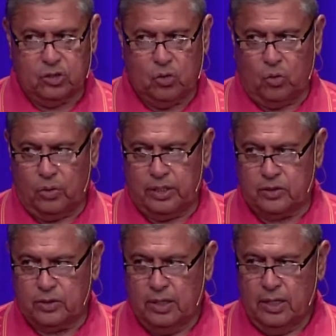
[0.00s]
glorious.
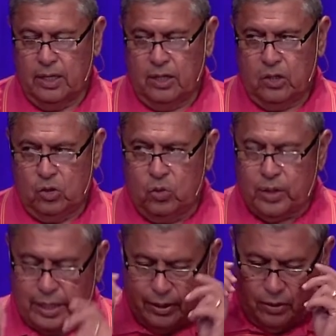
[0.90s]
You
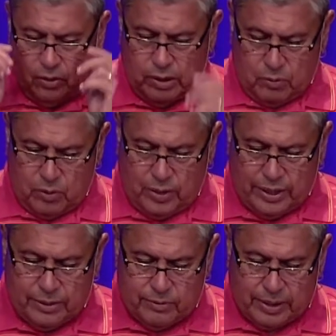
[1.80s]
and I know, and we read
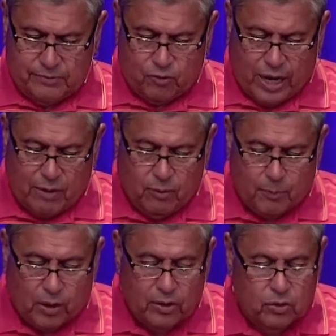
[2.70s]
it, right? For I will
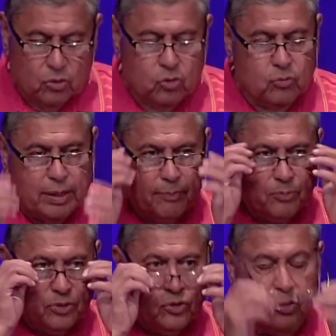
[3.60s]
pardon those whom I
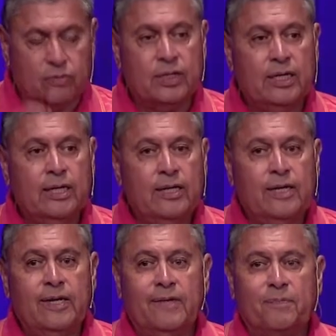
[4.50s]
preserve.
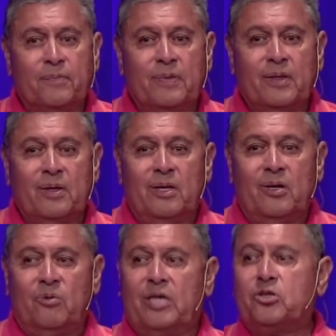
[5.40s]

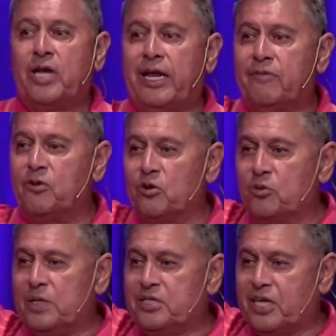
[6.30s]
Raise your hand if you know you've
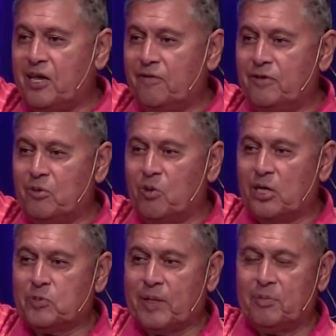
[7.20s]
been saved and
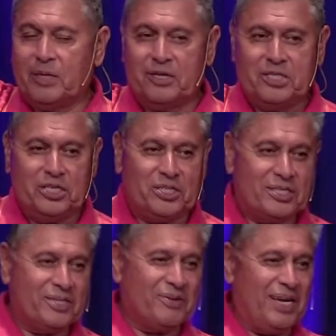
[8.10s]
washed by the blood of
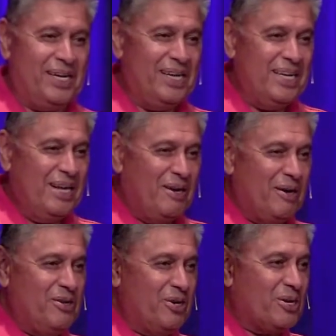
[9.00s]
Jesus, right?
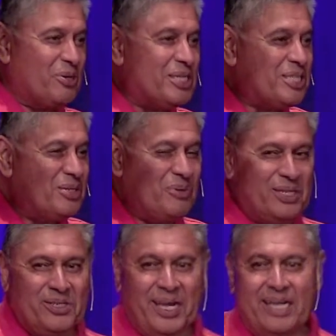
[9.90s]
You're a Christian. Raise
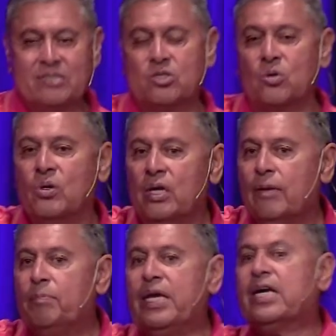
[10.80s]
your hand. So
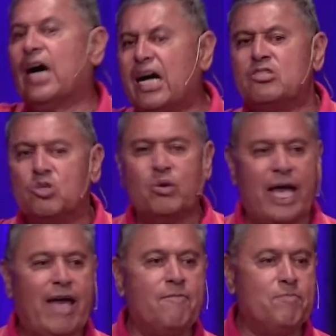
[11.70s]
because you
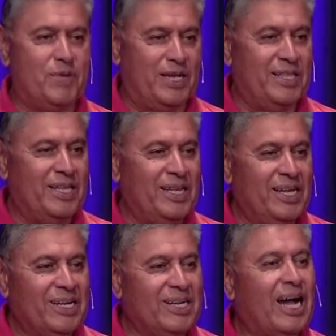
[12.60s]
have been,
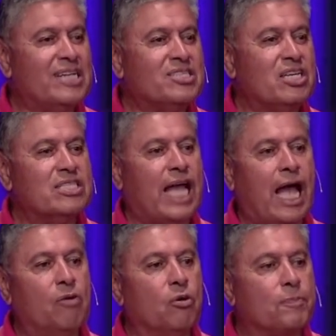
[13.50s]
God says, I
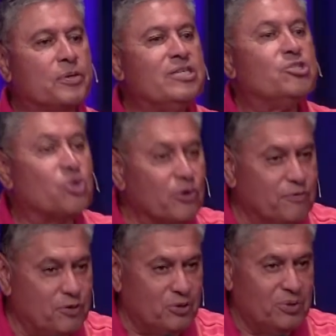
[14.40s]
will preserve
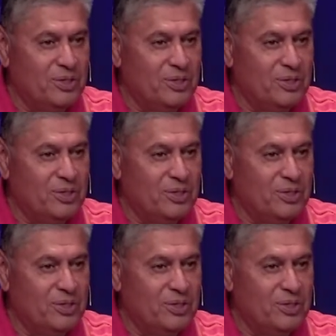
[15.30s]
you.